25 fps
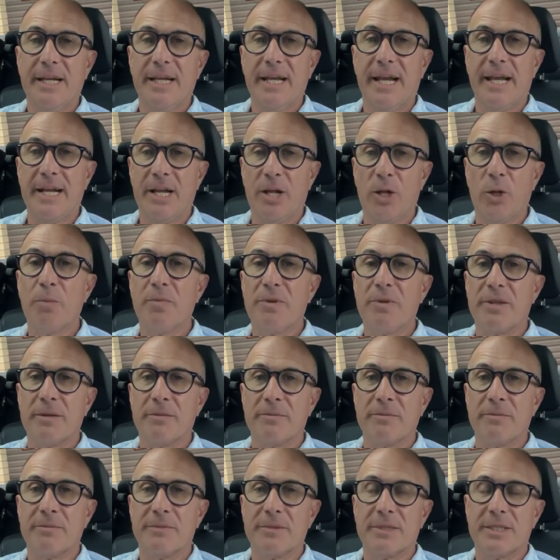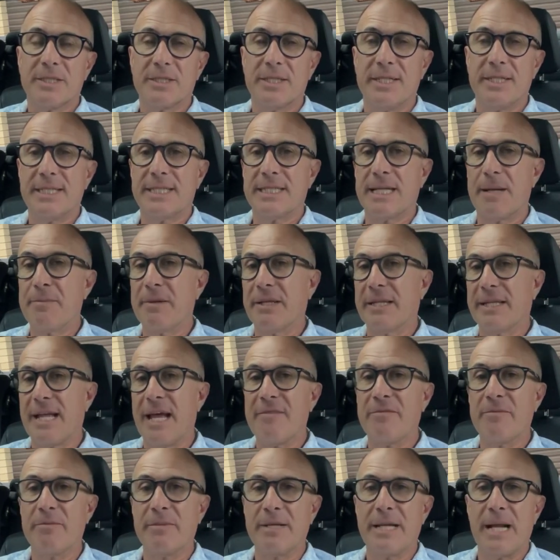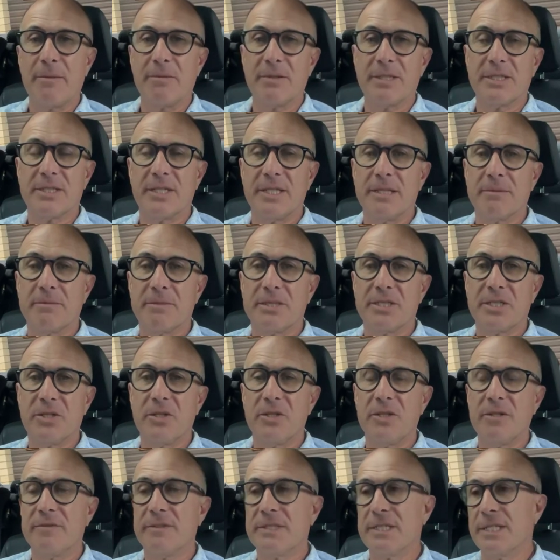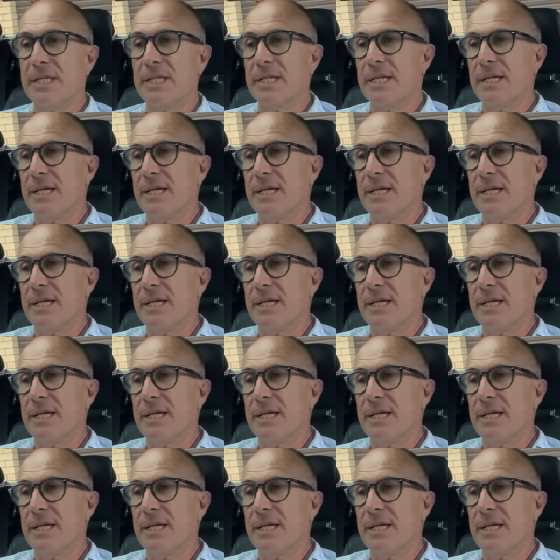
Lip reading: and helped them see something they haven't been able to see themselves.